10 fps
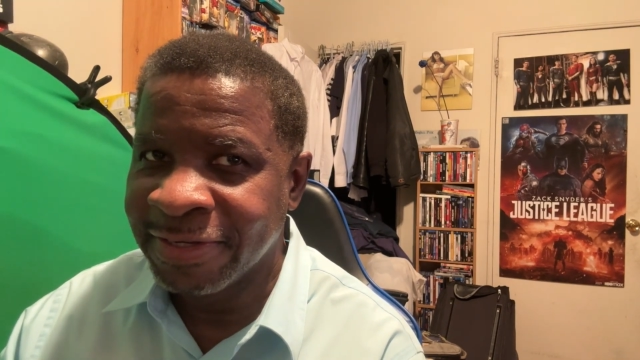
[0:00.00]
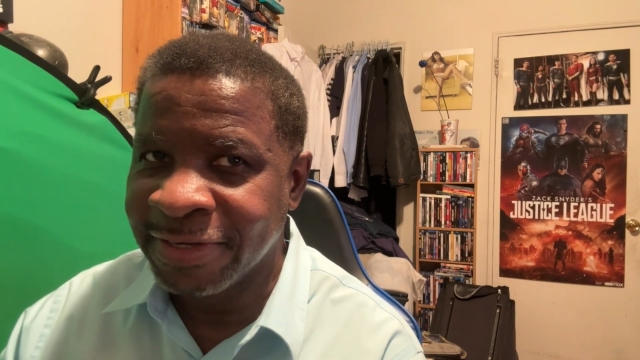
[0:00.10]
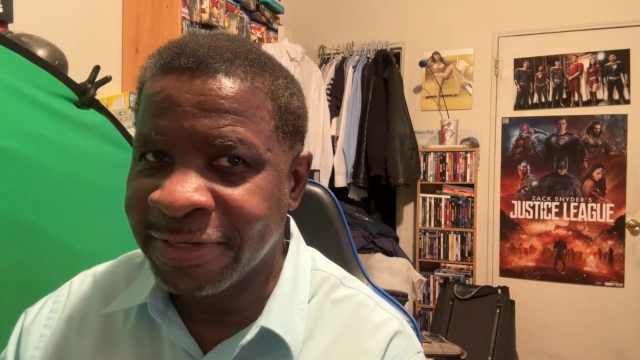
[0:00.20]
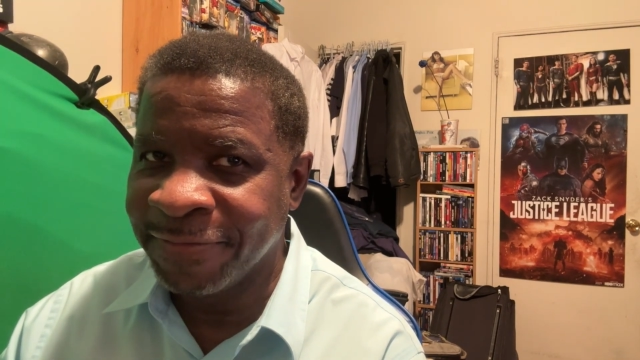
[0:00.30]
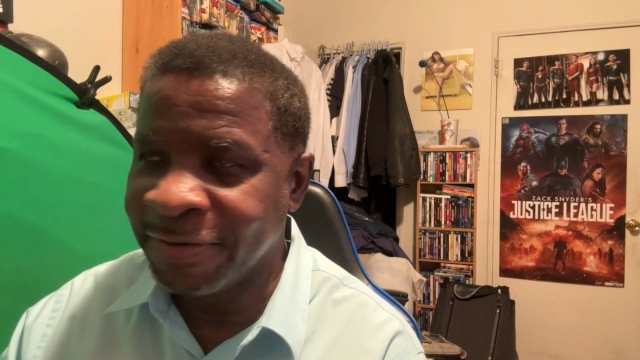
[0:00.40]

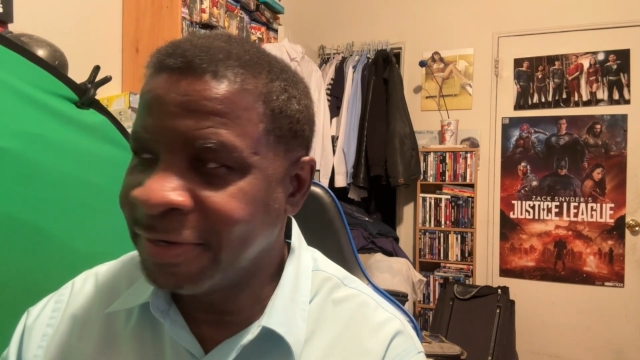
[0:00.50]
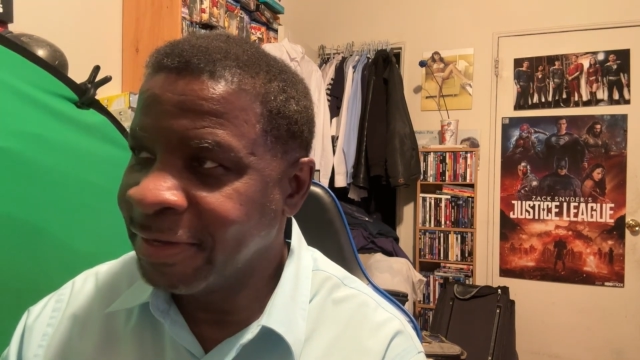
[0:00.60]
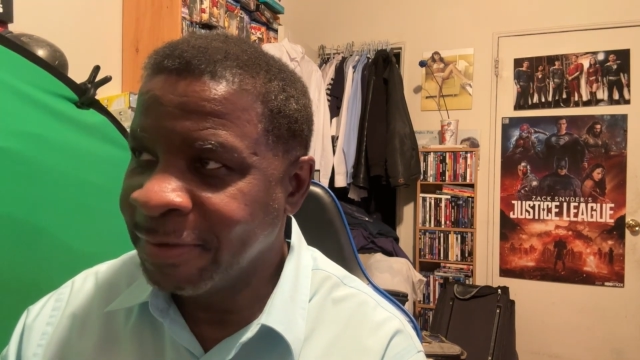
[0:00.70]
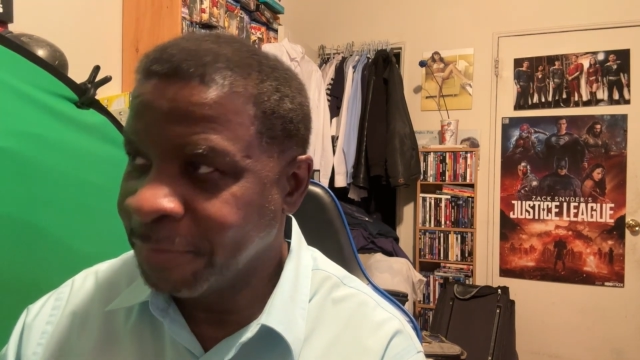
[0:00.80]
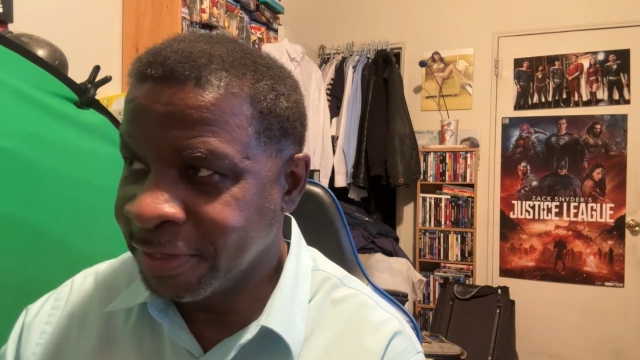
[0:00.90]

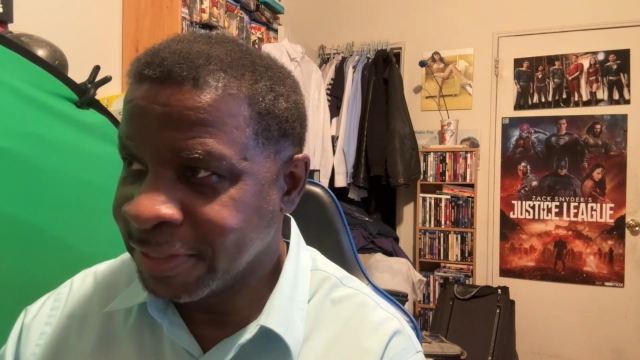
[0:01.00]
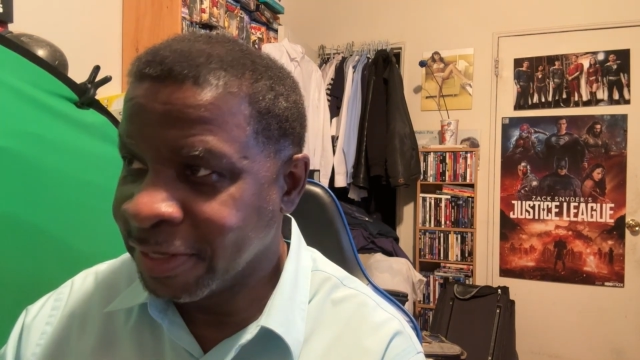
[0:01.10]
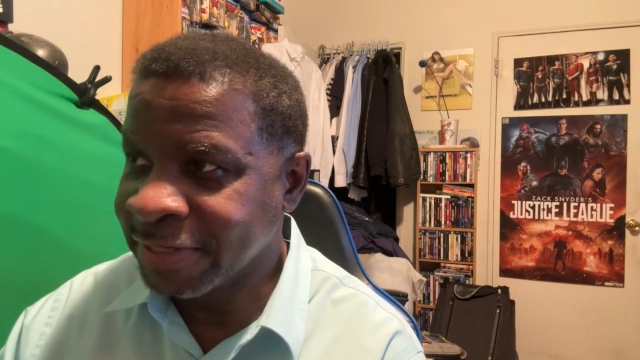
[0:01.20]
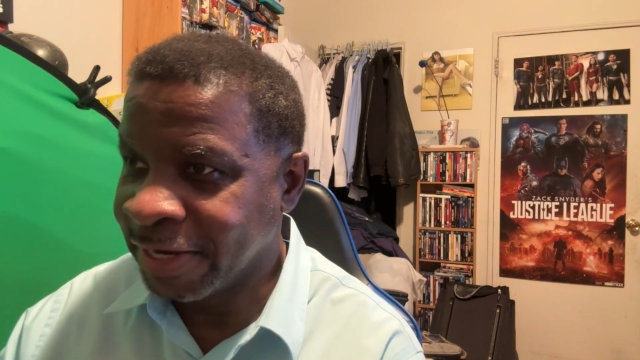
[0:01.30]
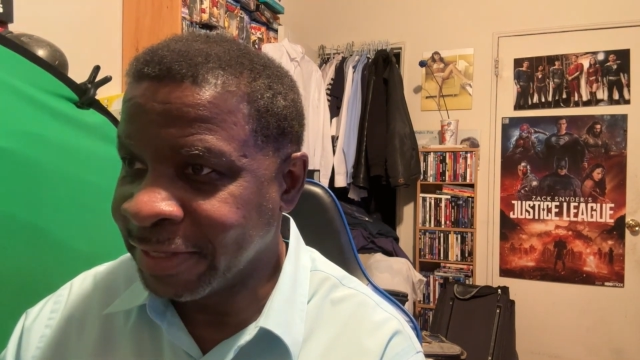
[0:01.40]
because it
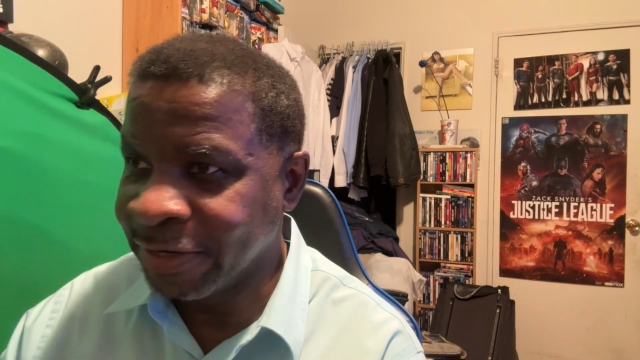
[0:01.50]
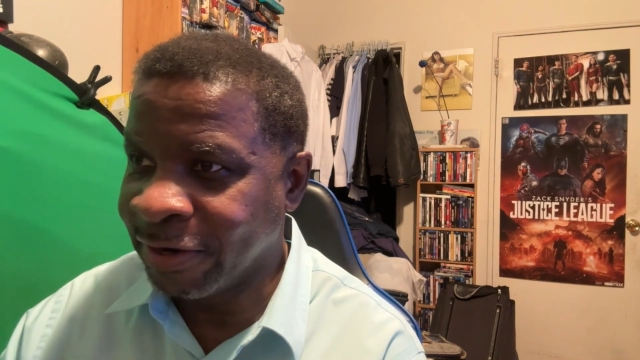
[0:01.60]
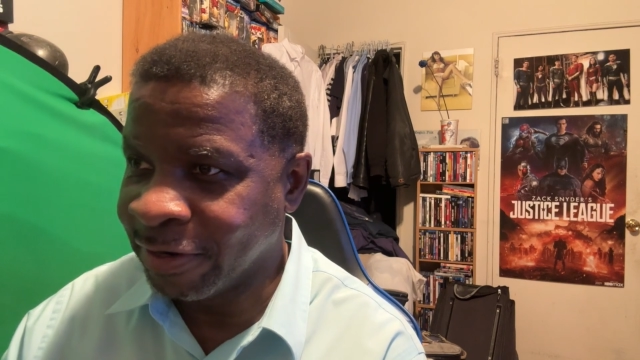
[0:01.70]
looks like they are,